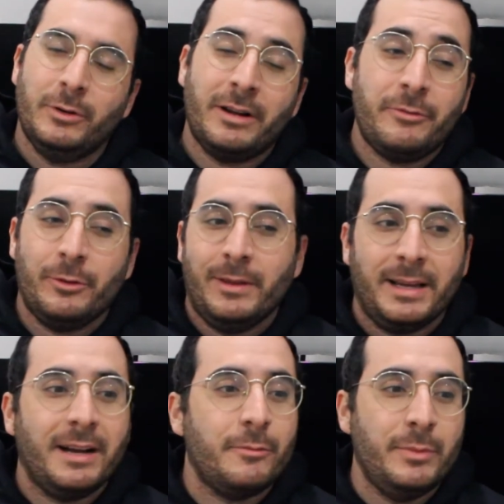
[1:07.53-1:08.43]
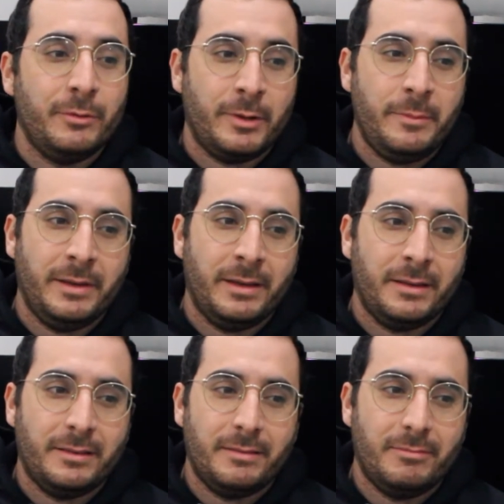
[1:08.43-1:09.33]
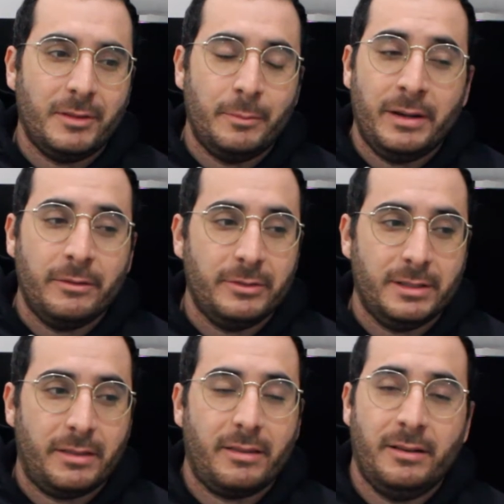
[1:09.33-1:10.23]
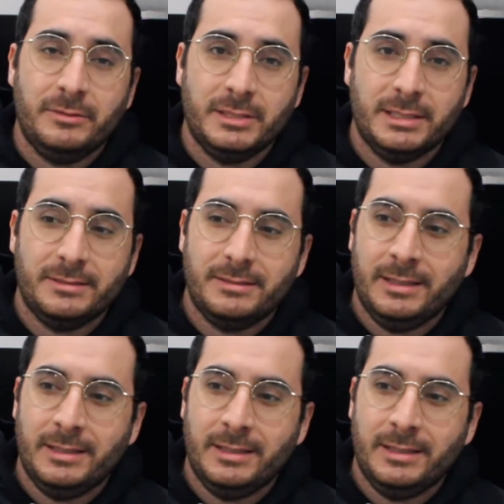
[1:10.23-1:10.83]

but I feel like I've been reaping the benefits of it